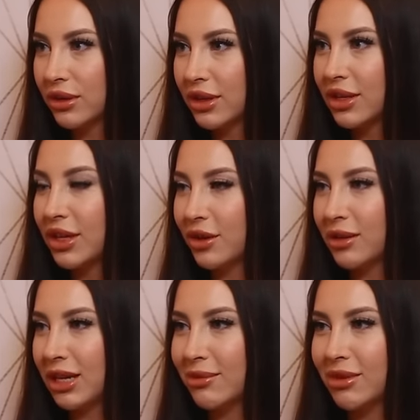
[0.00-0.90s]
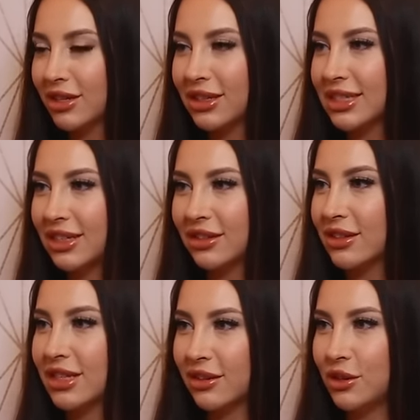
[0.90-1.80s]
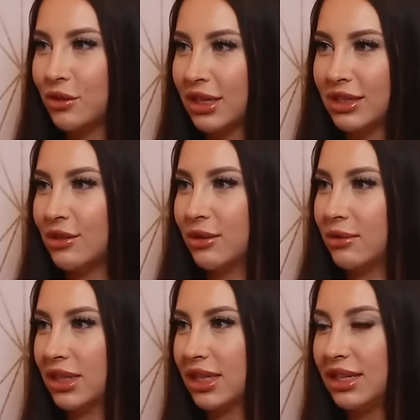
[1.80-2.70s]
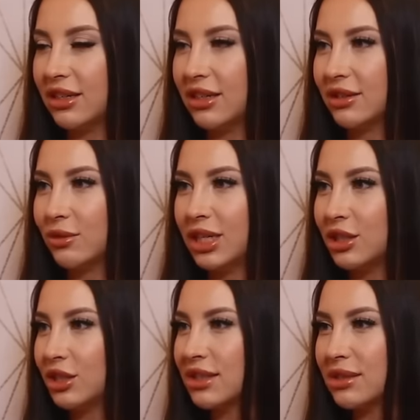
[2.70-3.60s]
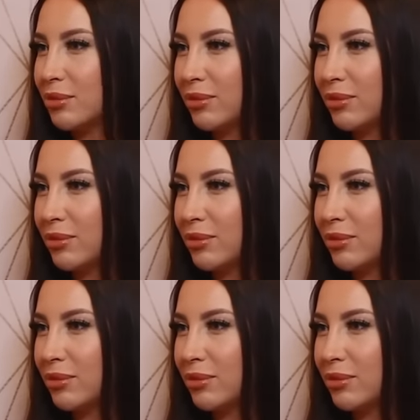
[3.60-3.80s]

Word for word: Mm-hmm. You know mm-hmm. what I mean? I'm not going to sit here and tell you things you don't want to hear. We can just, yeah.